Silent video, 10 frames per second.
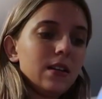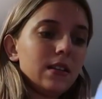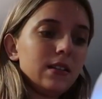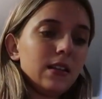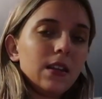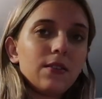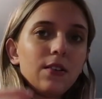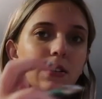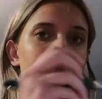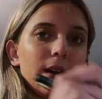
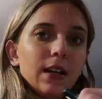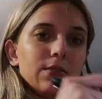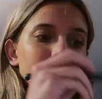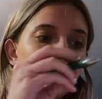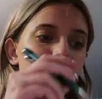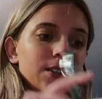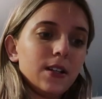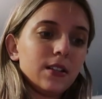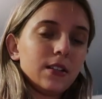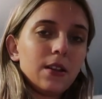see-through, so I can transfer it
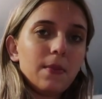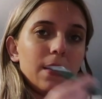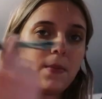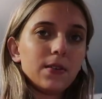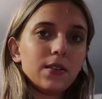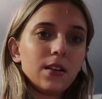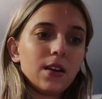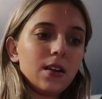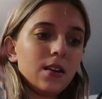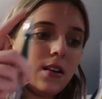onto the paper to the,